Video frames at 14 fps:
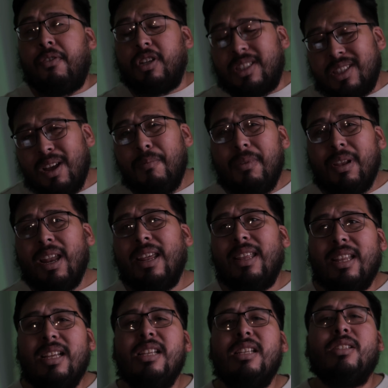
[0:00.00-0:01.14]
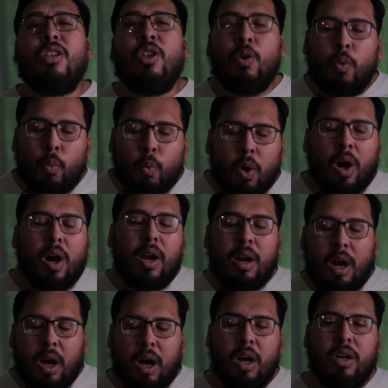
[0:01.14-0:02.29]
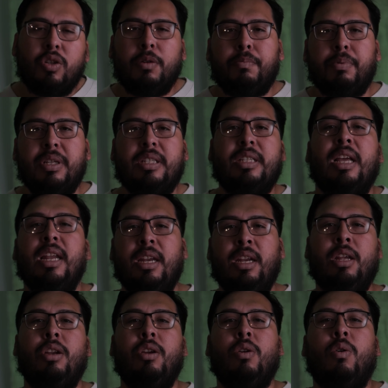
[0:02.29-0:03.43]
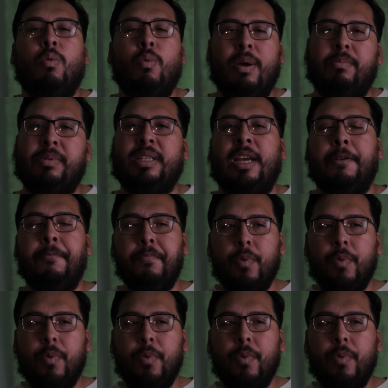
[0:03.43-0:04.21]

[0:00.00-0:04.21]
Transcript: something like this, you 100% need your own website.